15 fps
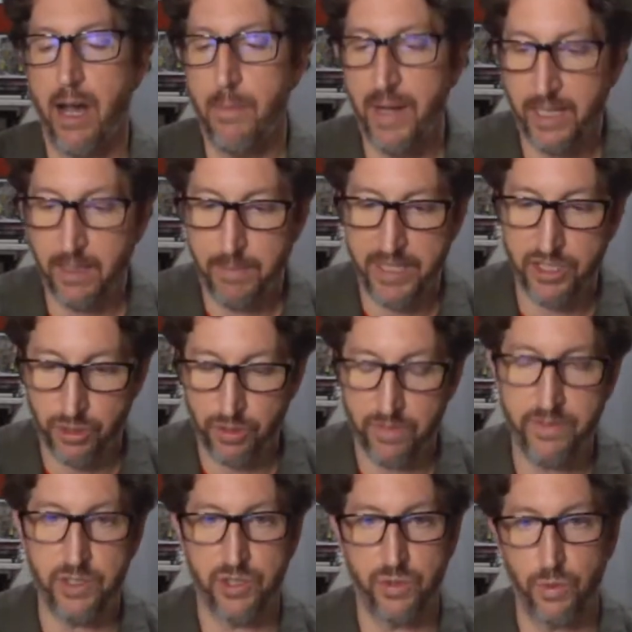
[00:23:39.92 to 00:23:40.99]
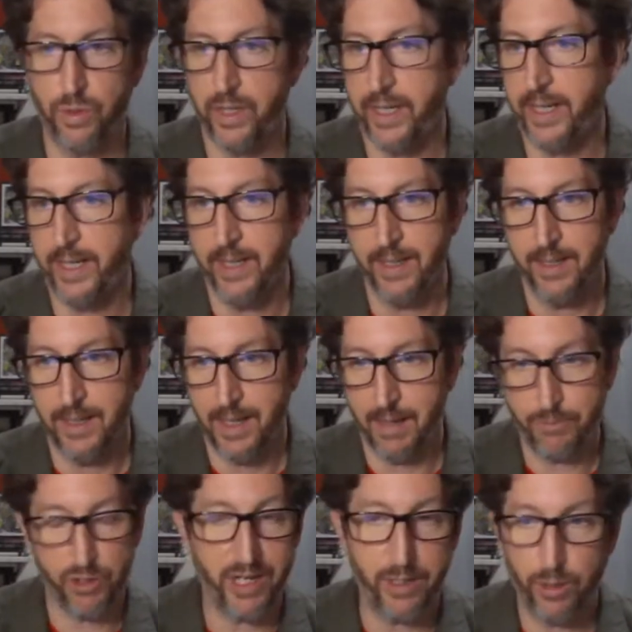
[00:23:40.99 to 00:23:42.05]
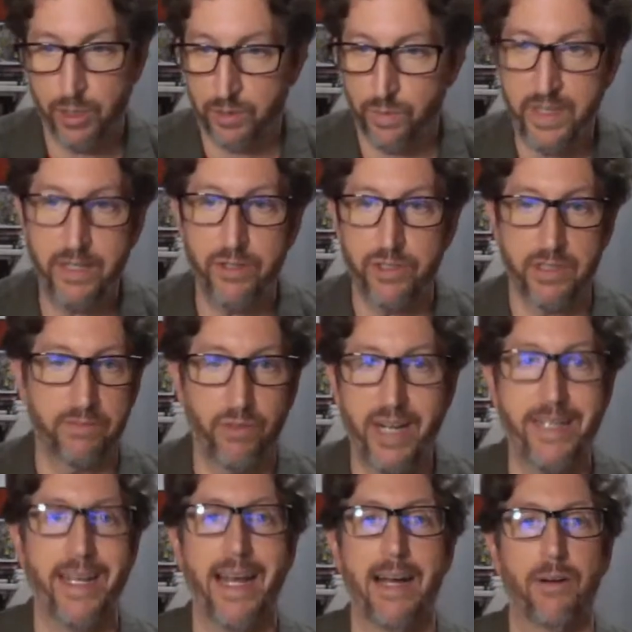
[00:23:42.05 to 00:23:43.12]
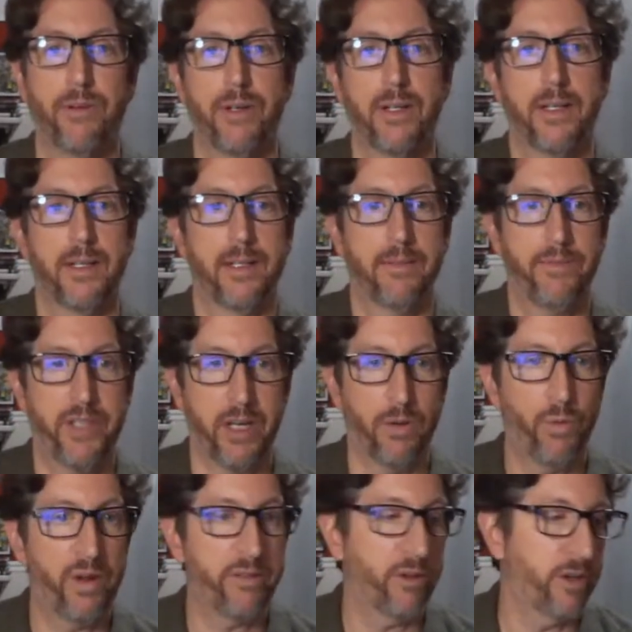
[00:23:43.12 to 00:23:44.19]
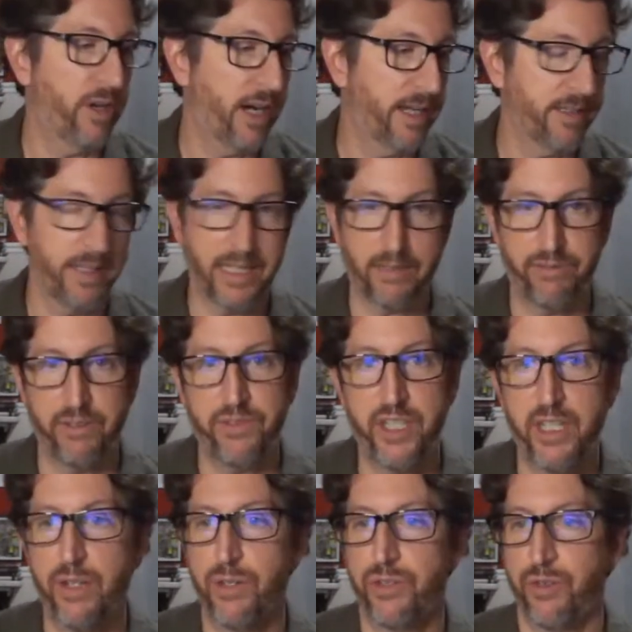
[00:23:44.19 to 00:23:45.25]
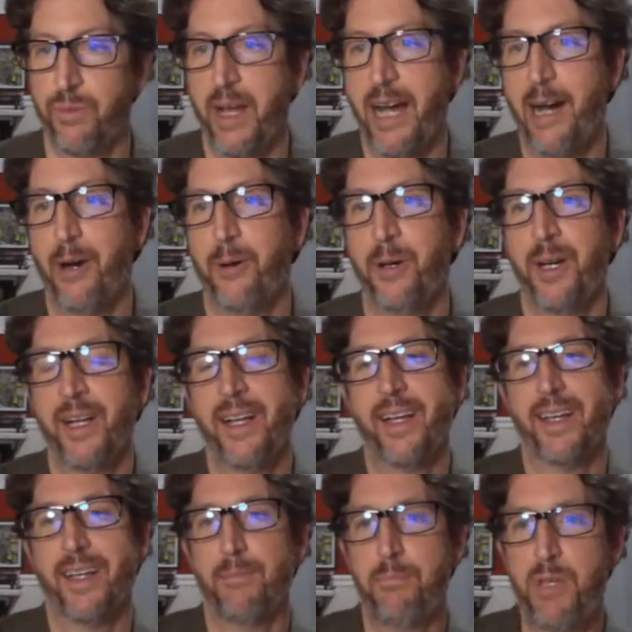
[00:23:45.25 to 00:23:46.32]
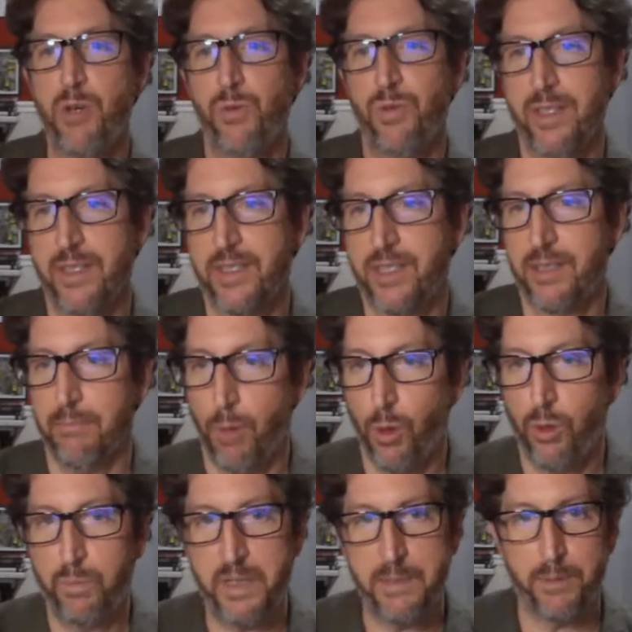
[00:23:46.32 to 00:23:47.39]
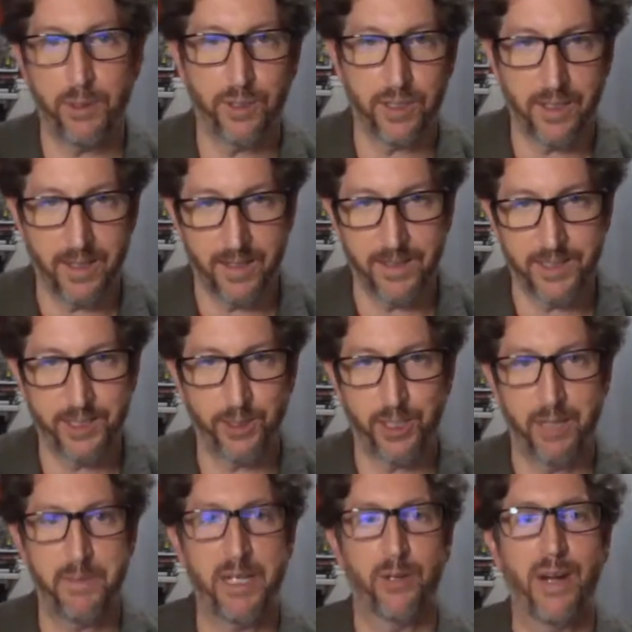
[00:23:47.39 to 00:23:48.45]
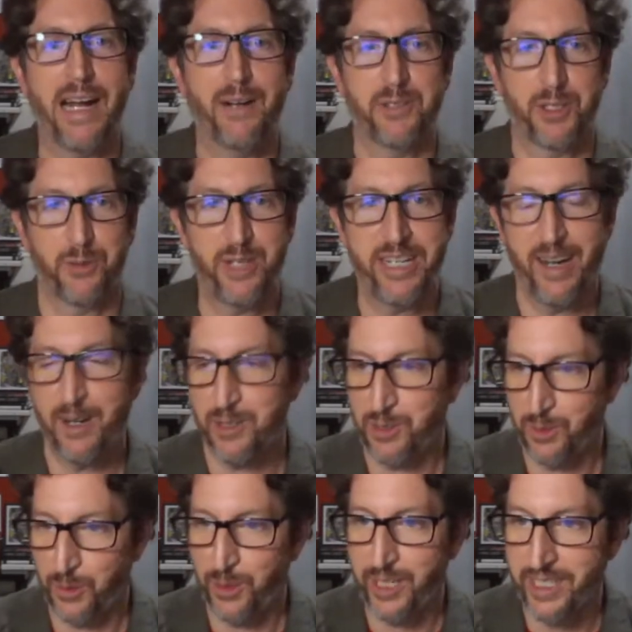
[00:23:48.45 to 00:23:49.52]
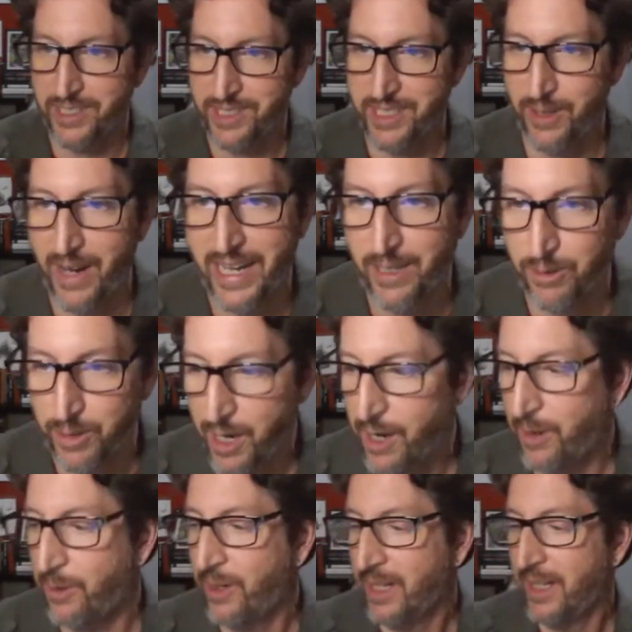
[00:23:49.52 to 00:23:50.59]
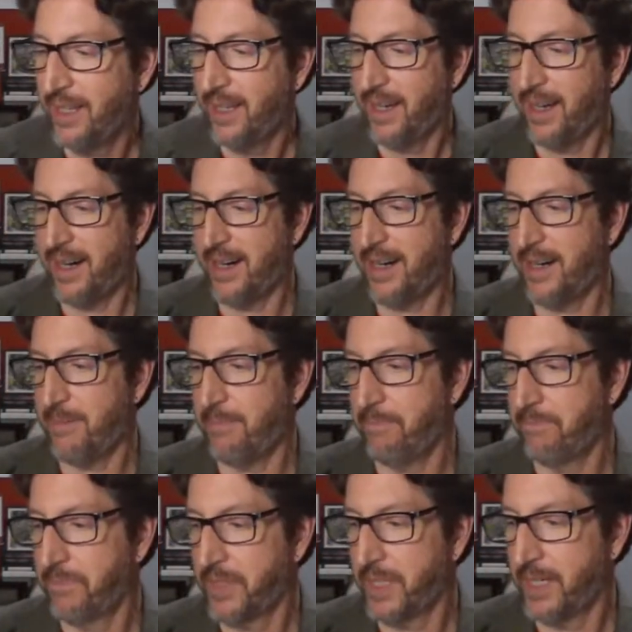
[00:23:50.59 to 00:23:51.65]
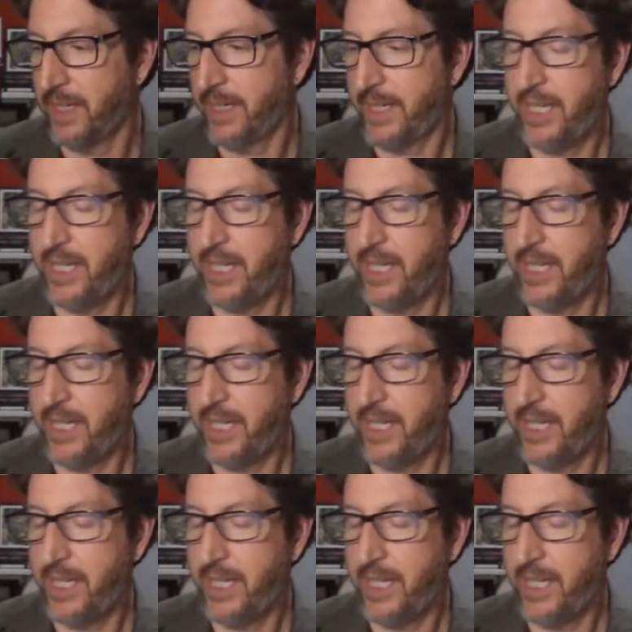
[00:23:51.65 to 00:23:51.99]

you know, how am I going to best serve the story I'm trying to hook readers of right now? You know, whether or not like 50 years from now, mutants, mole people are, are still going to be around to read our stories. You know, I don't know. Um,